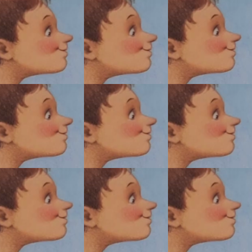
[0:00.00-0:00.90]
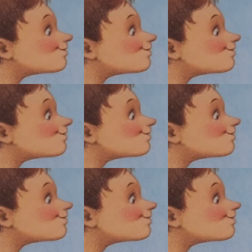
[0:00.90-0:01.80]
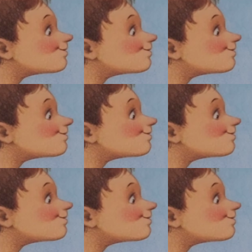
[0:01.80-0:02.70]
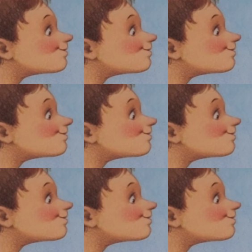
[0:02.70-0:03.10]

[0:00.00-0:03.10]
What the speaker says: [no speech]